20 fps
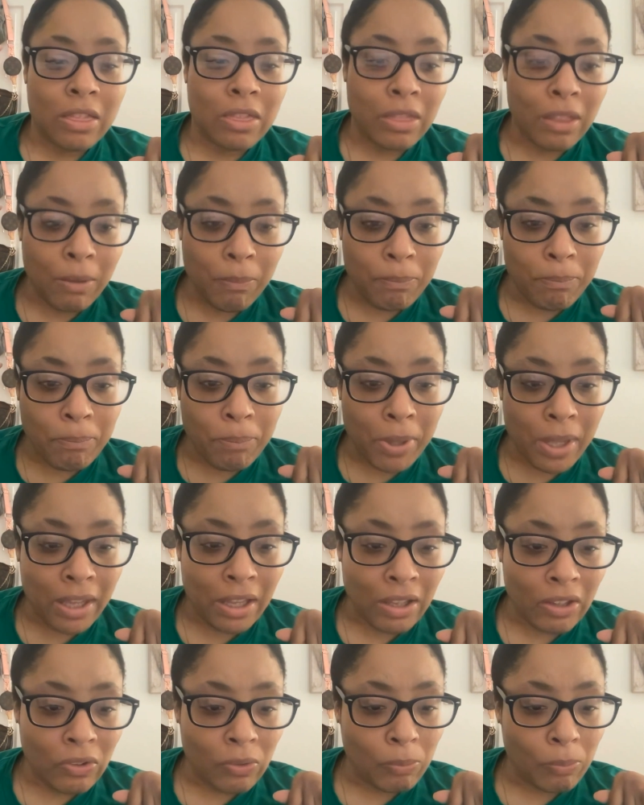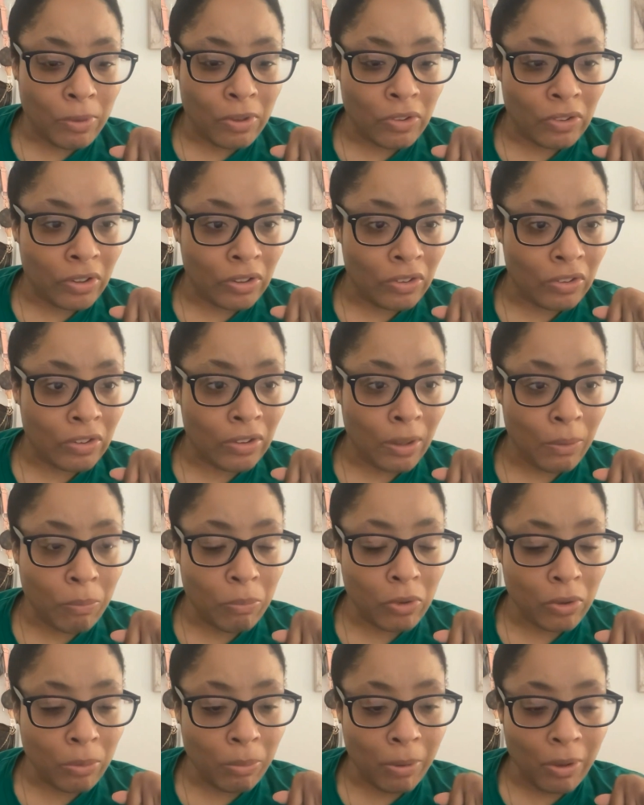the biggest
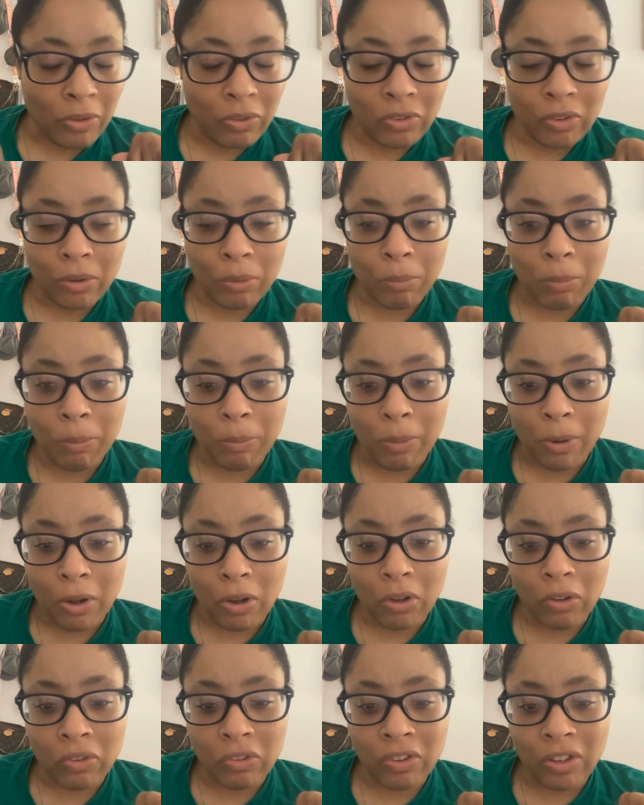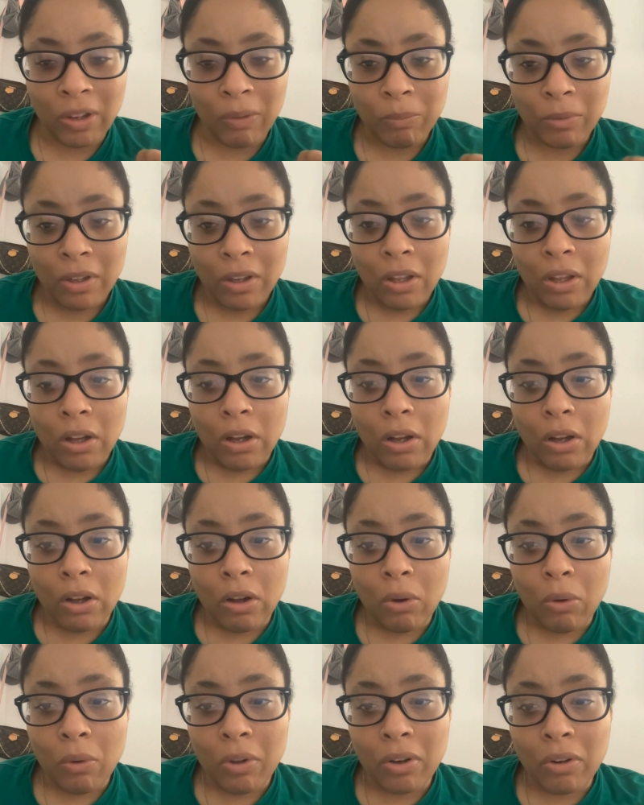misconception about cerebral palsy,
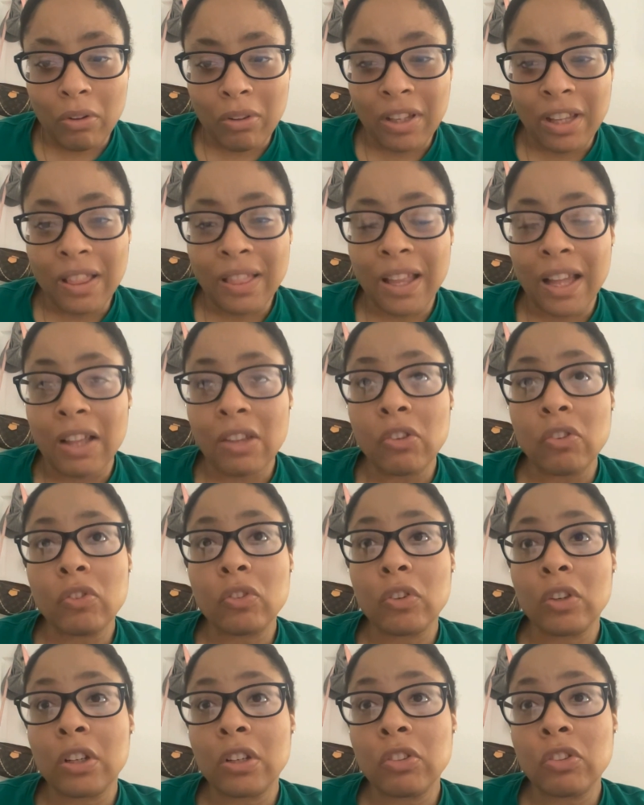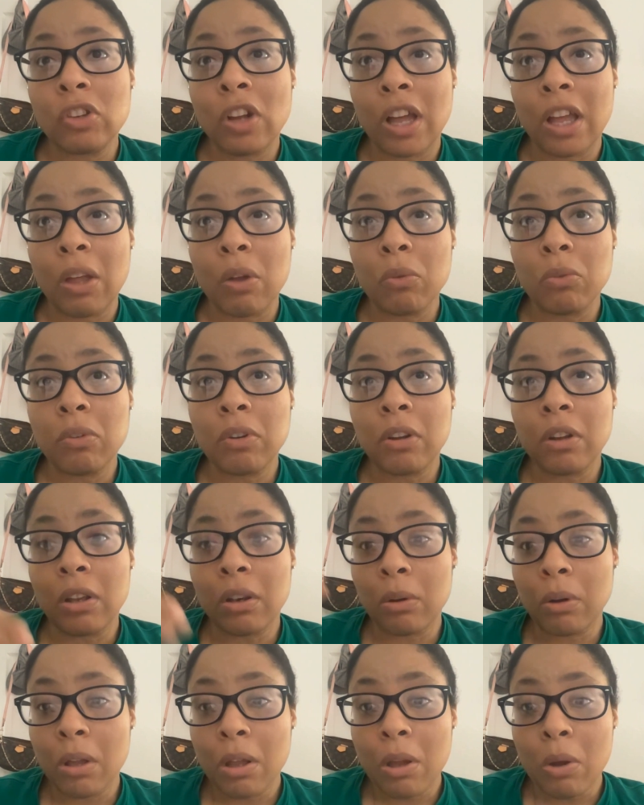oh, it only lasts during
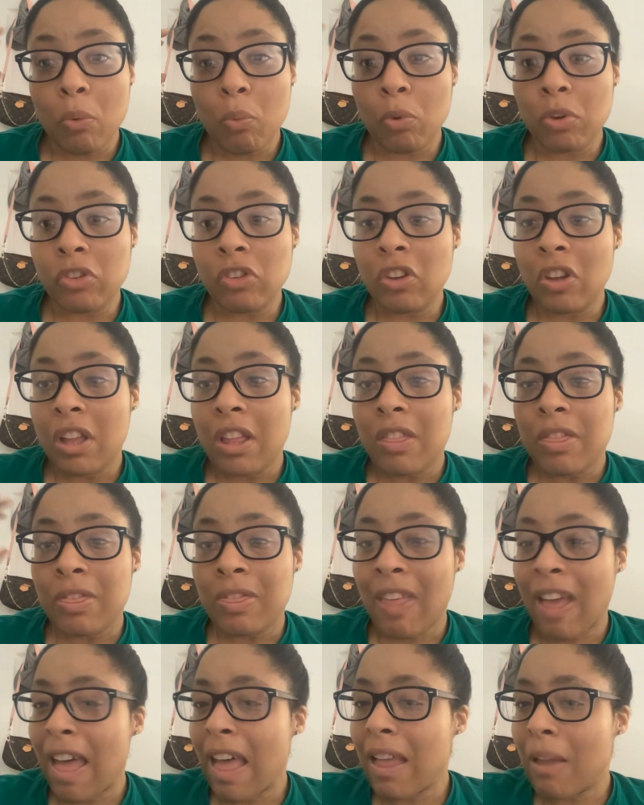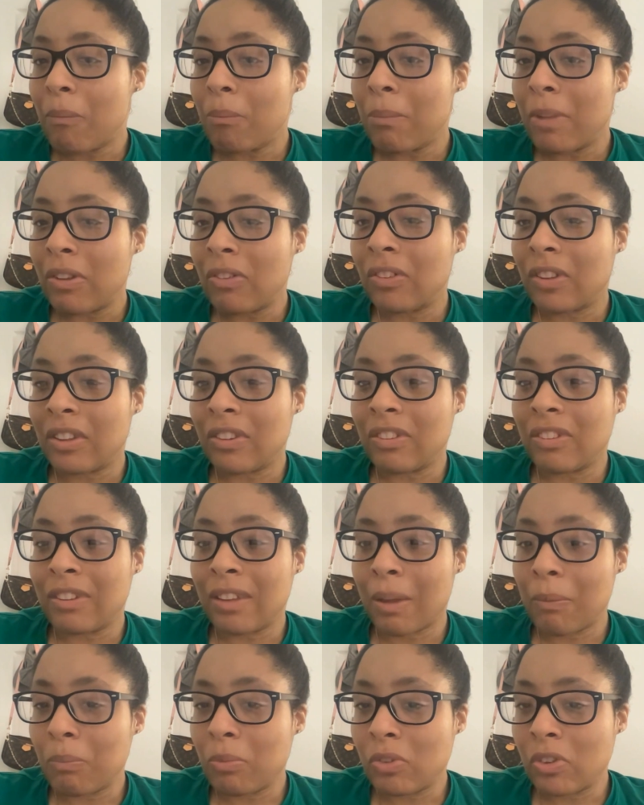childhood, which that
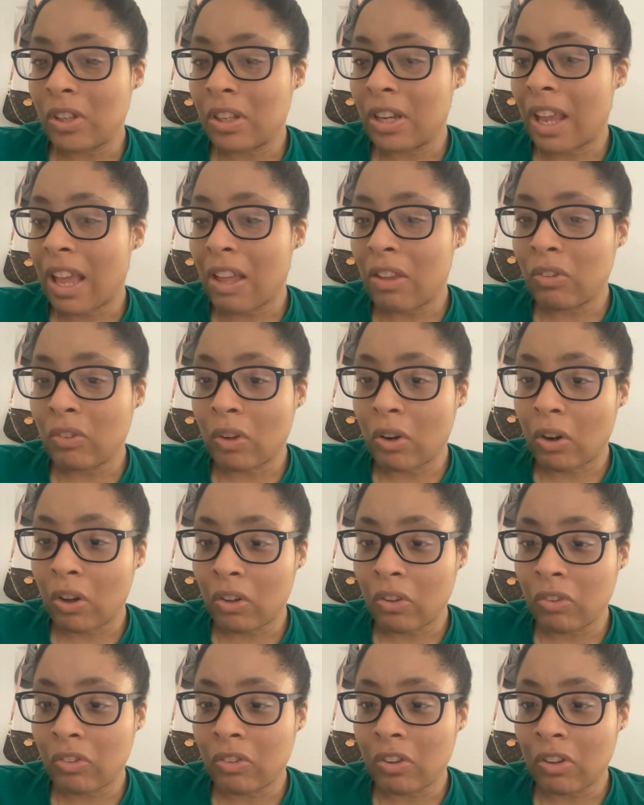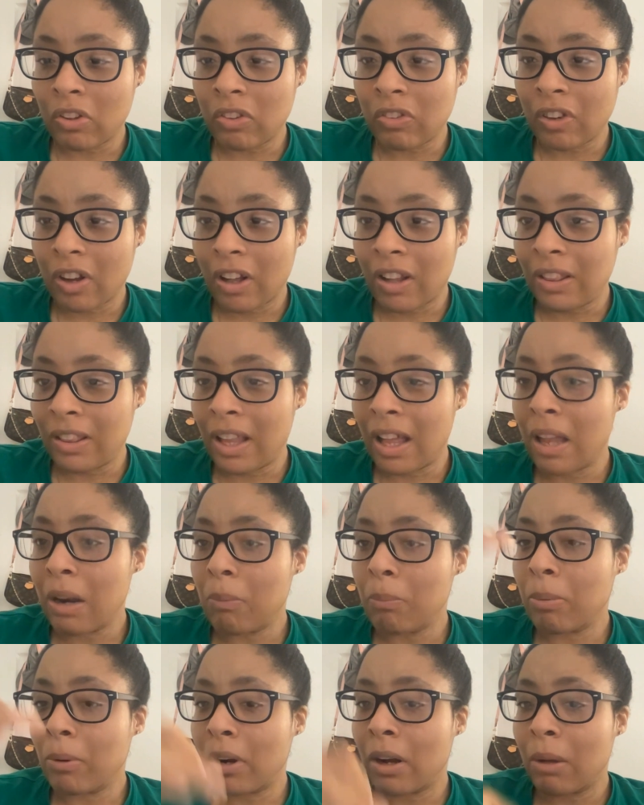misconception has caused us a lot
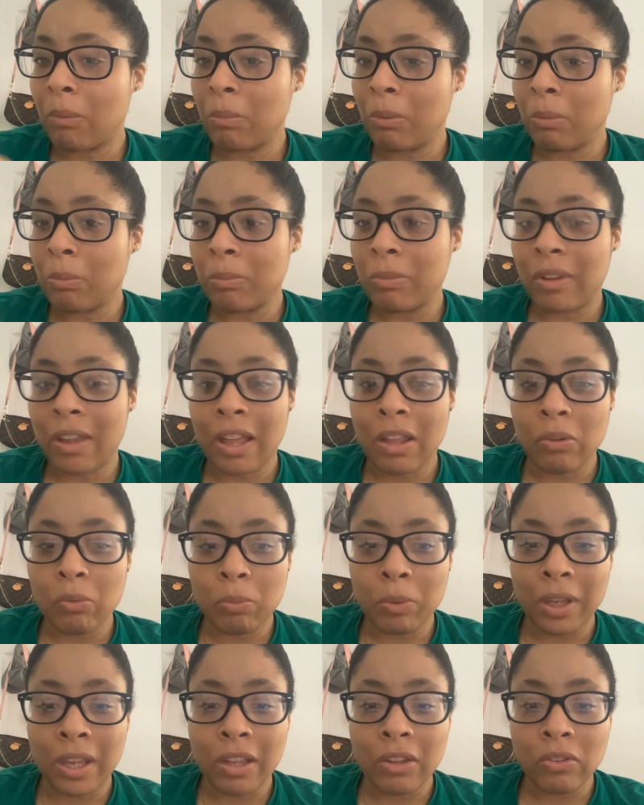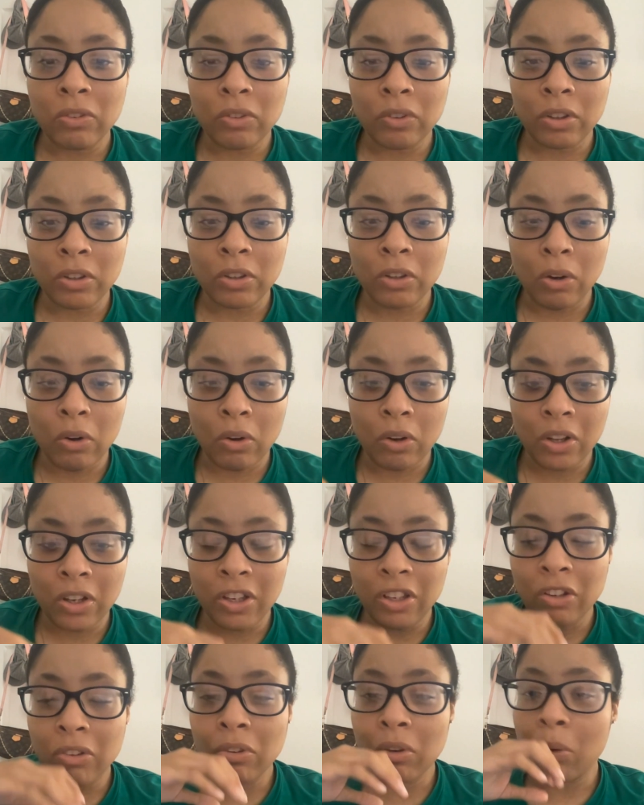of problems as we enter adulthood.
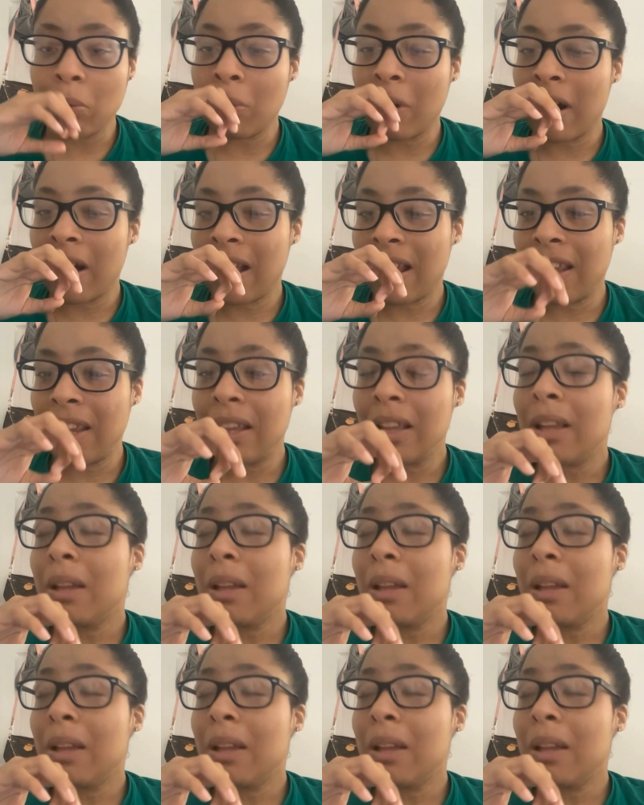You know why?